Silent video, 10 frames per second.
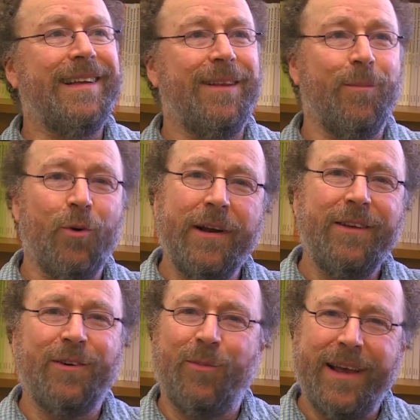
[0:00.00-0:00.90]
in the morning
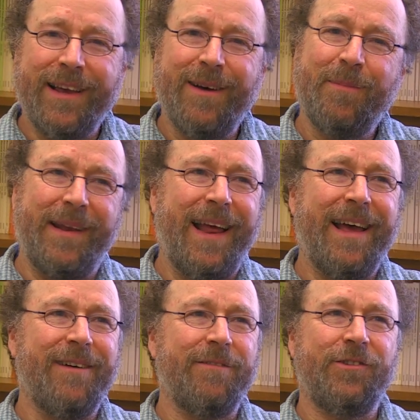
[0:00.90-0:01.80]
you'll wake up and
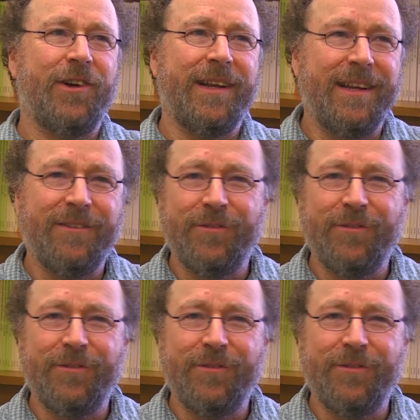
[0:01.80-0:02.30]
have Chinese